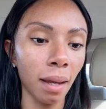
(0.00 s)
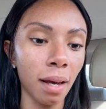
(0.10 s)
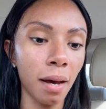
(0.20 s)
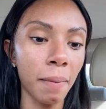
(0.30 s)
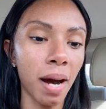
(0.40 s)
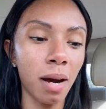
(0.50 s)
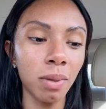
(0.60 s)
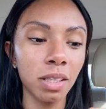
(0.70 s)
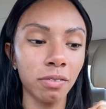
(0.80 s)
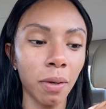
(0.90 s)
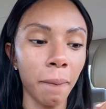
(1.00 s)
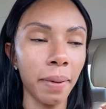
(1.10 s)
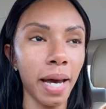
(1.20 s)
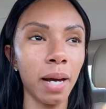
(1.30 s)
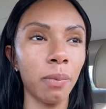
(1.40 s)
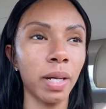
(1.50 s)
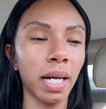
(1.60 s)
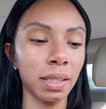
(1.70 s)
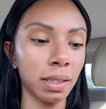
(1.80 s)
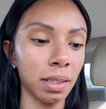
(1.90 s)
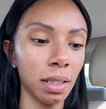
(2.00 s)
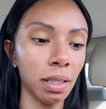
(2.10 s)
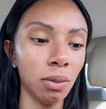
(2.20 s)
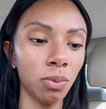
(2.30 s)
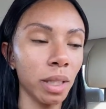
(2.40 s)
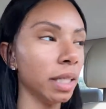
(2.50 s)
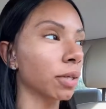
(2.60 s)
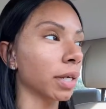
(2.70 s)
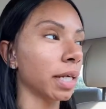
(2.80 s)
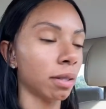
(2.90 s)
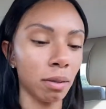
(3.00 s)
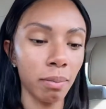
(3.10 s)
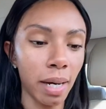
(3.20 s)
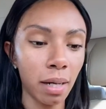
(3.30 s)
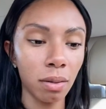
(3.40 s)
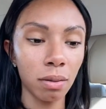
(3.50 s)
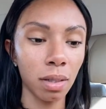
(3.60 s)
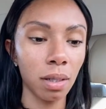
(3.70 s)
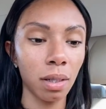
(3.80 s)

I always feel bad when I see, read, or hear about